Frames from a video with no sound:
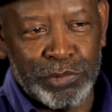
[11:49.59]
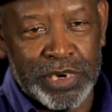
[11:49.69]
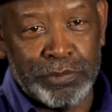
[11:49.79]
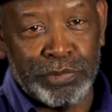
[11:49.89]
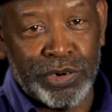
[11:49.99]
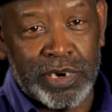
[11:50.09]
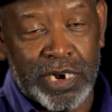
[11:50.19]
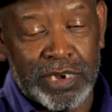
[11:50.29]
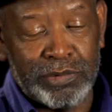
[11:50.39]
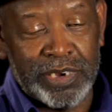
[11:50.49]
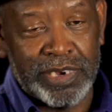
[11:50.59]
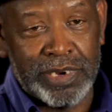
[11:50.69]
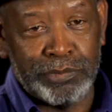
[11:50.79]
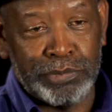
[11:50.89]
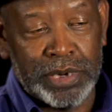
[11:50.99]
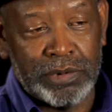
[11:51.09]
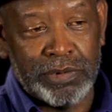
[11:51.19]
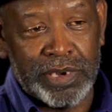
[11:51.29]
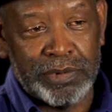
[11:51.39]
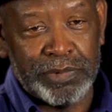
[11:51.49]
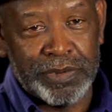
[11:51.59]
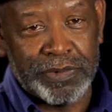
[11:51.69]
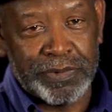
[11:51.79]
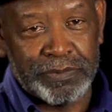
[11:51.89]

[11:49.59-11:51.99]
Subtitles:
but it burned all the way to the bone almost.